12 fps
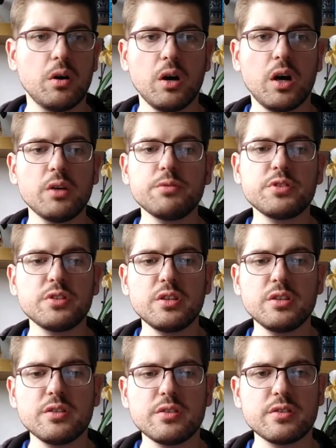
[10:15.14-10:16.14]
I've
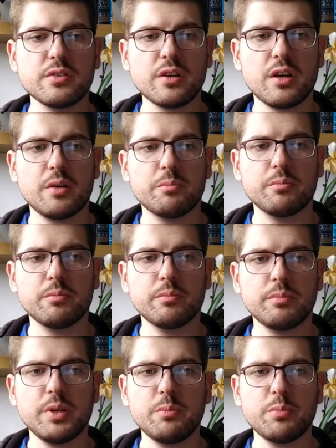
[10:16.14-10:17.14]
seen some
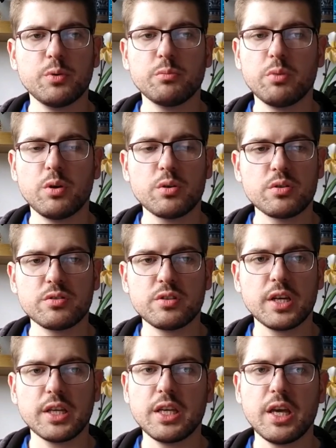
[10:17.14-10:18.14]
people on blogs
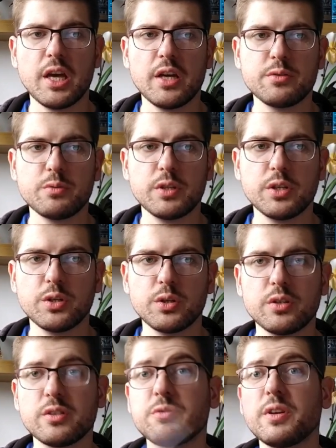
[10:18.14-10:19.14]
saying, yeah, it's really good.
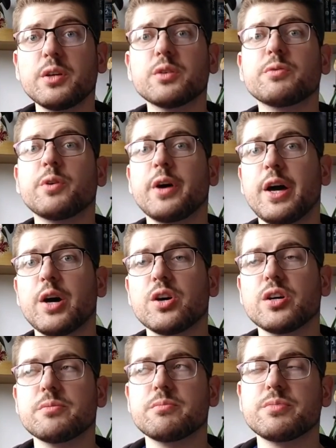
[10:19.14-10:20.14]
It's very good for
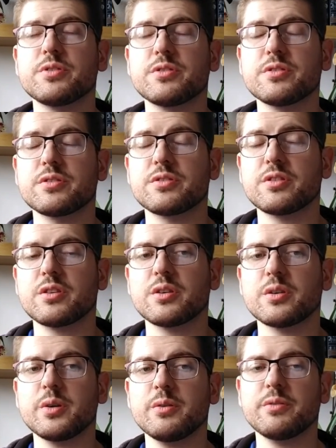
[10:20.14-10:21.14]
hair.
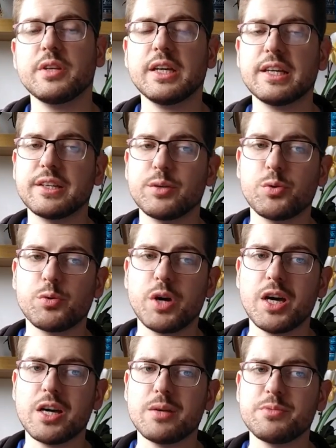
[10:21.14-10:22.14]
So if they can grow
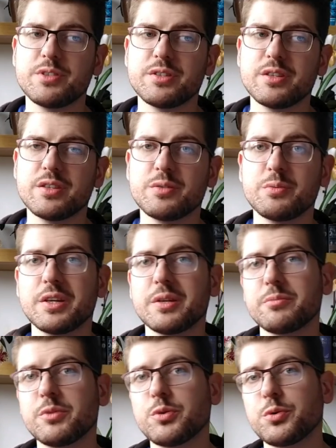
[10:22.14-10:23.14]
herbs in this, we
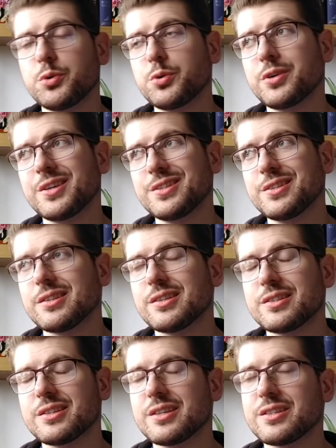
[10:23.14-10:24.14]
can grow orchids in
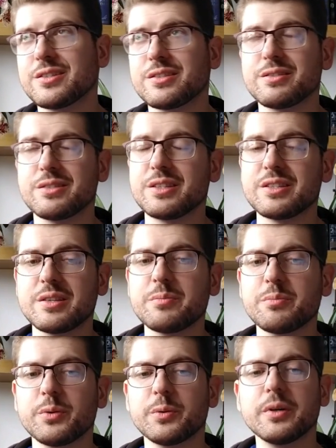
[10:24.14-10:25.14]
this. That's
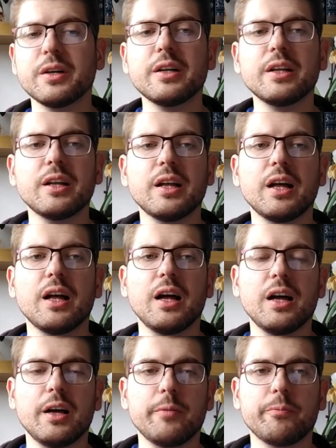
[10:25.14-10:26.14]
simple.
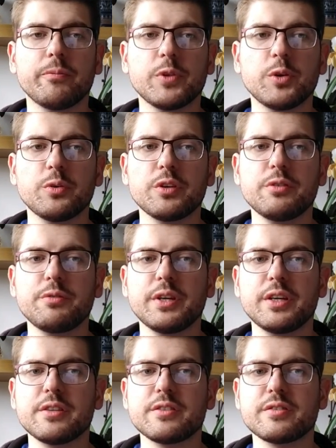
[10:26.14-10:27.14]
Um, the only thing
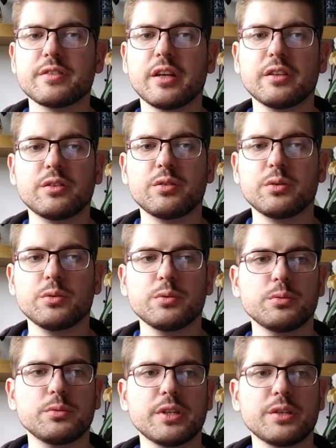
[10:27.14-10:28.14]
is not
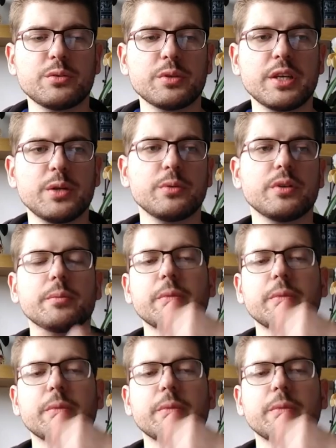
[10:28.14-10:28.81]
to not to kill them.